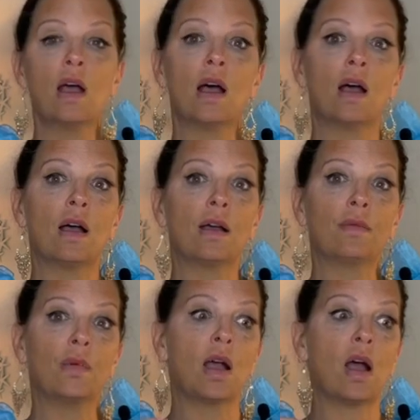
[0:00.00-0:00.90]

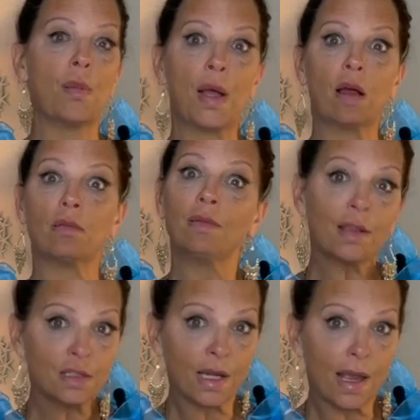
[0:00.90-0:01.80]
uh, about
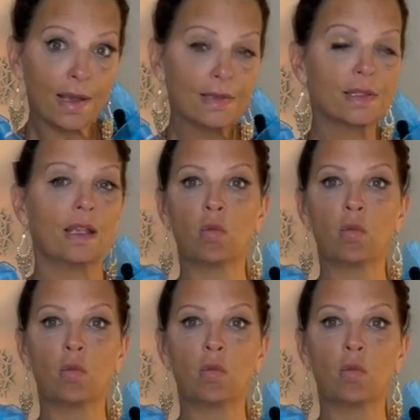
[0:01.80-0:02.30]
luggage tags.